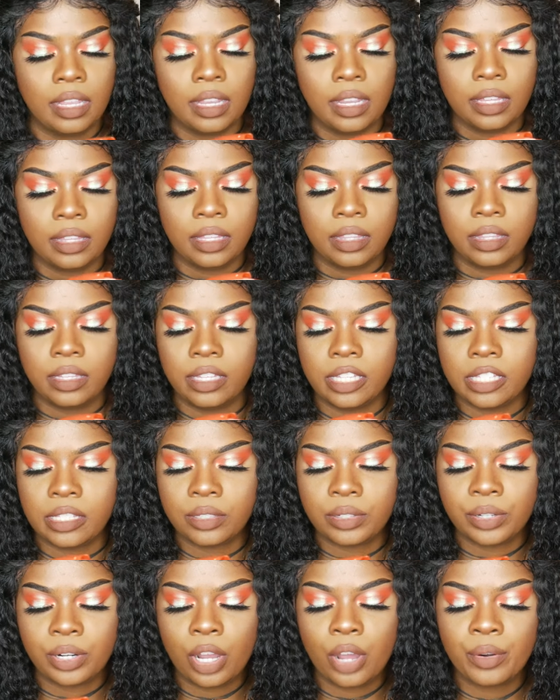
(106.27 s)
And then this
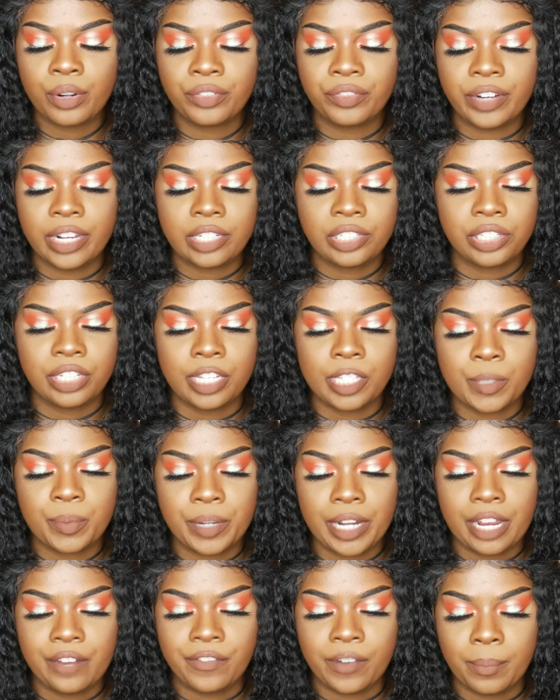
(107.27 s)
Curl Refreshing
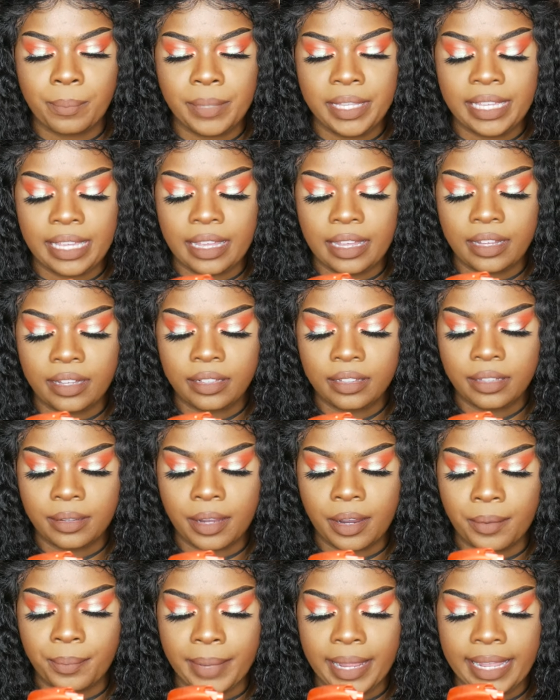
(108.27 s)
Spray from Mielle,
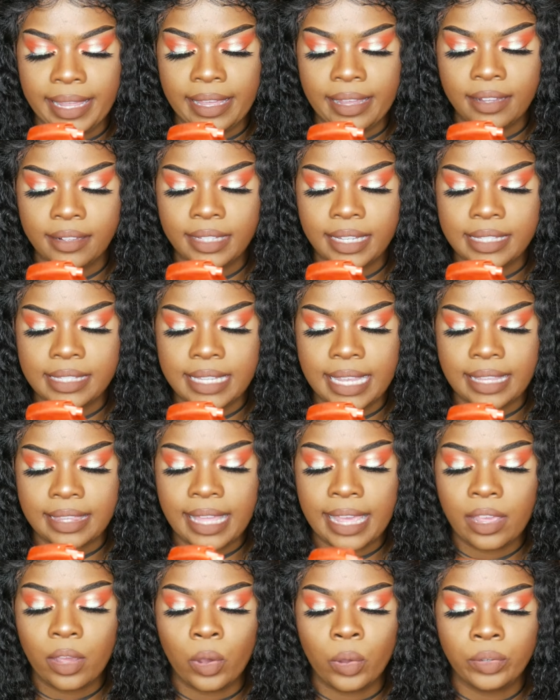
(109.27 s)
or Mielle. It's a
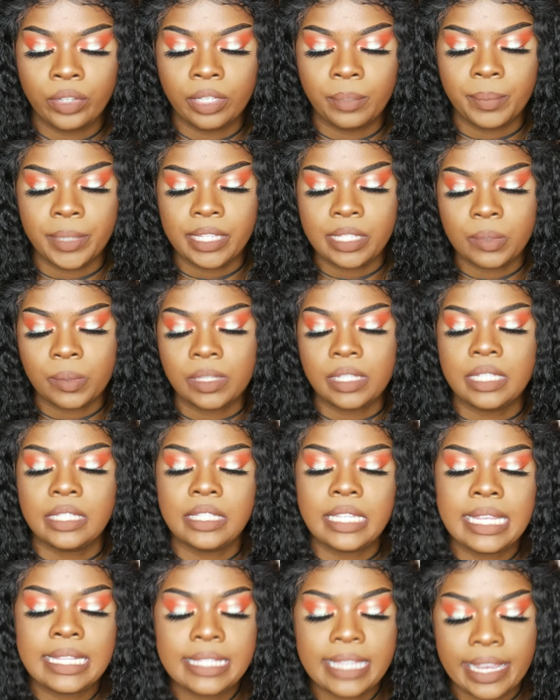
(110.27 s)
light holding mist with
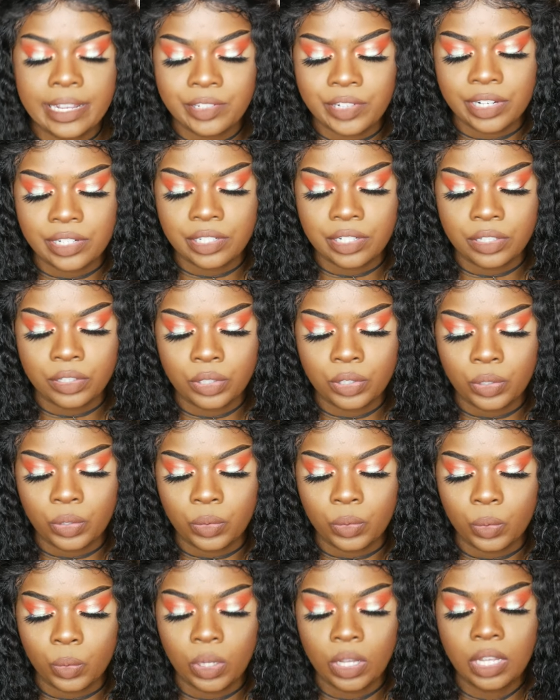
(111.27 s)
intense hydration
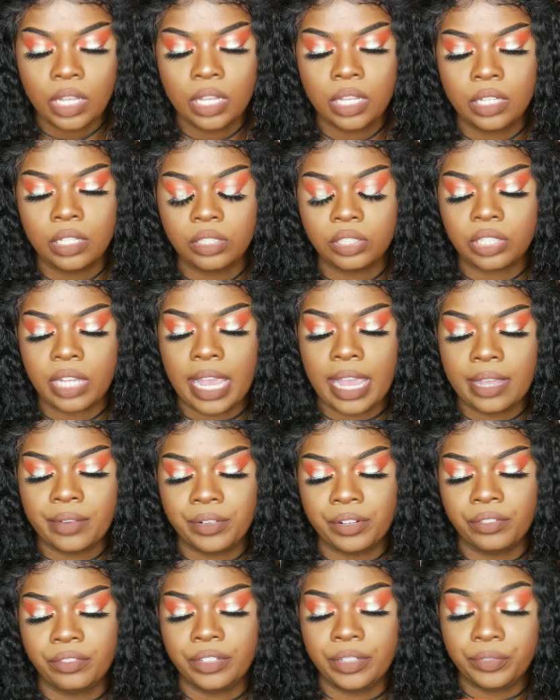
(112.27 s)
to shine,
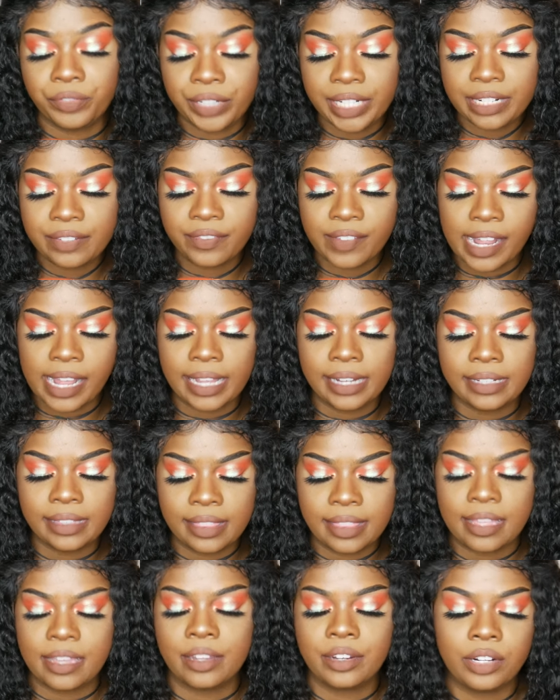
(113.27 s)
re redefine
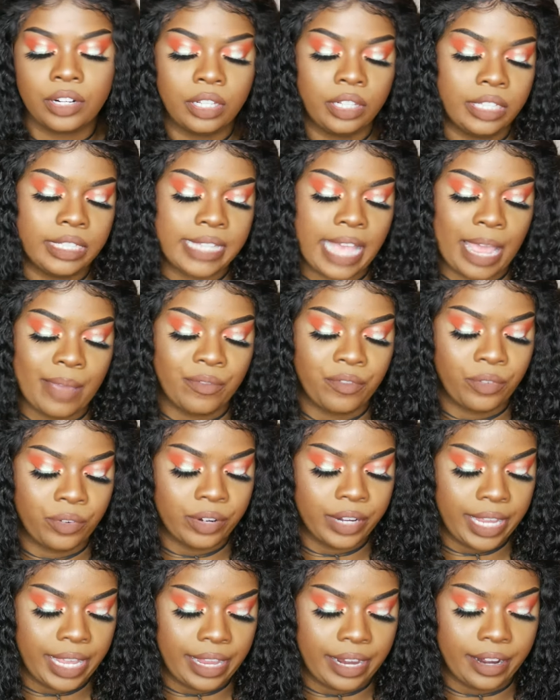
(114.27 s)
thick curly type
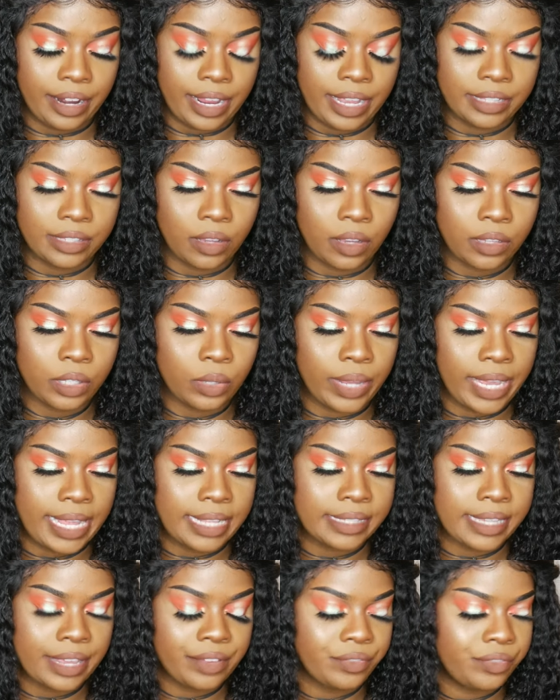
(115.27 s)
four hair. It's also
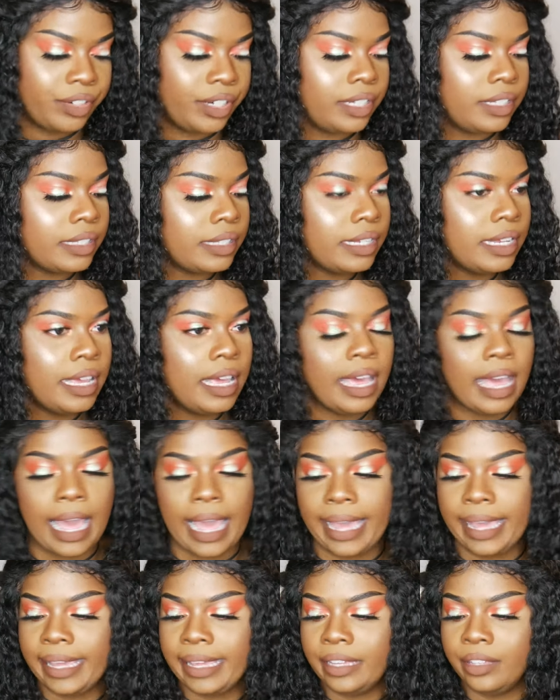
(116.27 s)
anti-frizz.
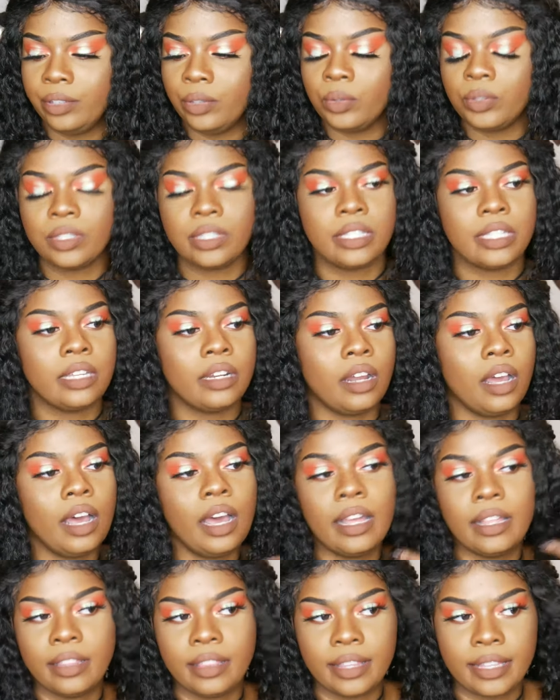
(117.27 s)
I used it
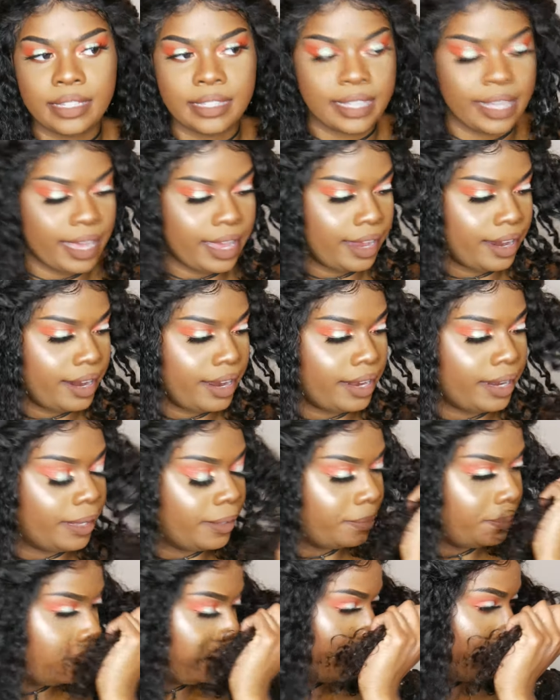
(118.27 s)
on this hair and
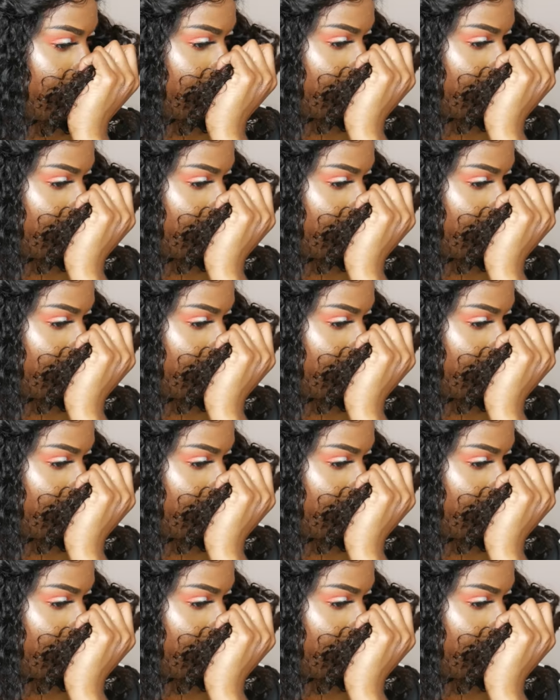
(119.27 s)
it